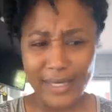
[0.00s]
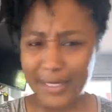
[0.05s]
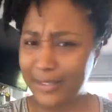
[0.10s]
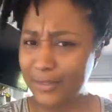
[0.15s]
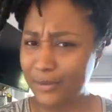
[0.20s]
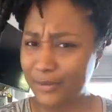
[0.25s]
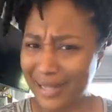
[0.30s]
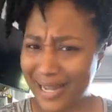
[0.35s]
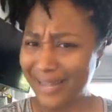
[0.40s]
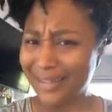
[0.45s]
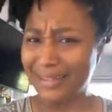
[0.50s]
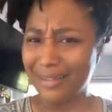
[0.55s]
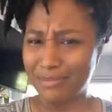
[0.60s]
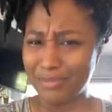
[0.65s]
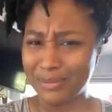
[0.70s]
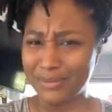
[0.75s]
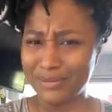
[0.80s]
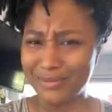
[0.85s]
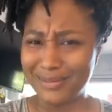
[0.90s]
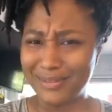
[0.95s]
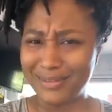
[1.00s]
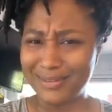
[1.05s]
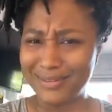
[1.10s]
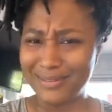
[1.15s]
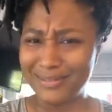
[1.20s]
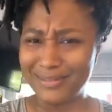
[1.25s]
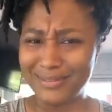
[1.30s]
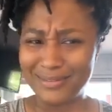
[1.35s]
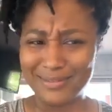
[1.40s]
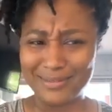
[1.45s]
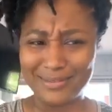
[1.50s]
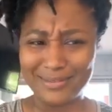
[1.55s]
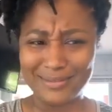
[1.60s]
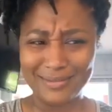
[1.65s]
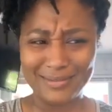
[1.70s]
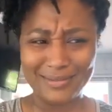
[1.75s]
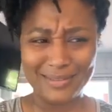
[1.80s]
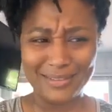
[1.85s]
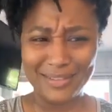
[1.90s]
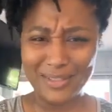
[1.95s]
He do not get boots
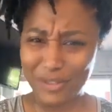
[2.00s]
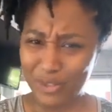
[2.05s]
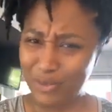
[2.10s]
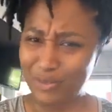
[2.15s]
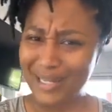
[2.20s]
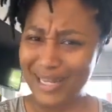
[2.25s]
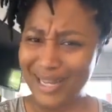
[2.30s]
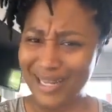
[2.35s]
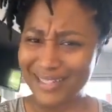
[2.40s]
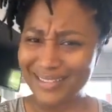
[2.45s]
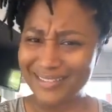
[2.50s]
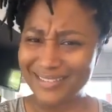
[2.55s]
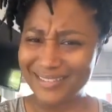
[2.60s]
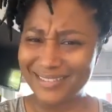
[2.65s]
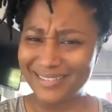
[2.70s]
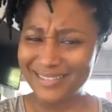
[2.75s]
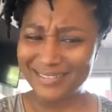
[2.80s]
because you black.